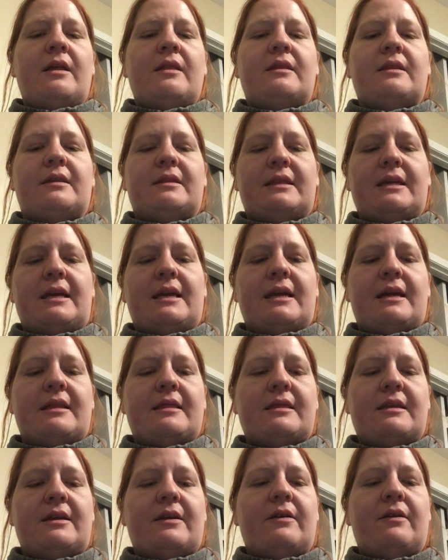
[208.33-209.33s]
that they had
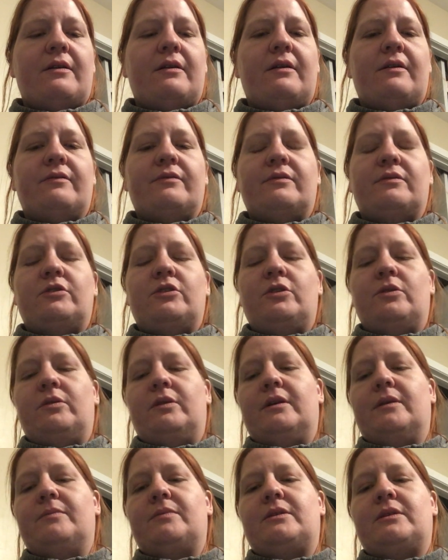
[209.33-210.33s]
there of
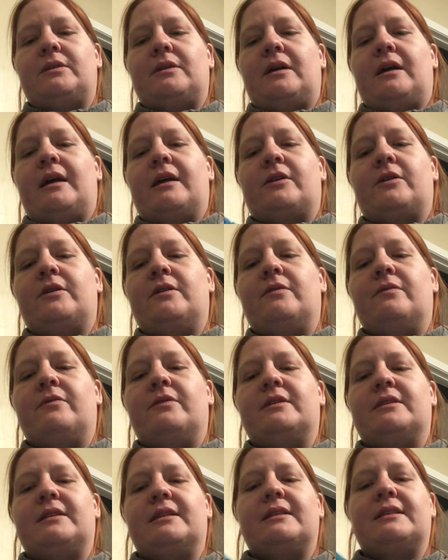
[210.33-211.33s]
tulips. I couldn't
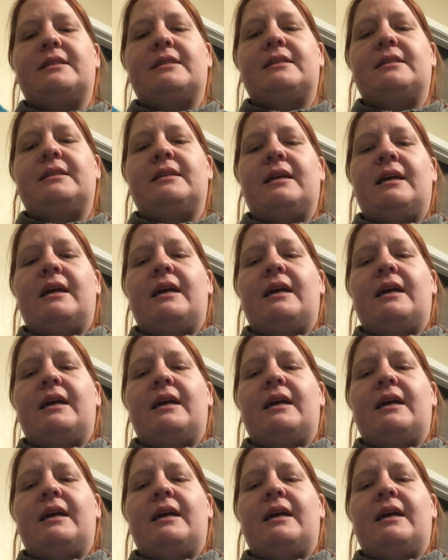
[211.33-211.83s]
resist.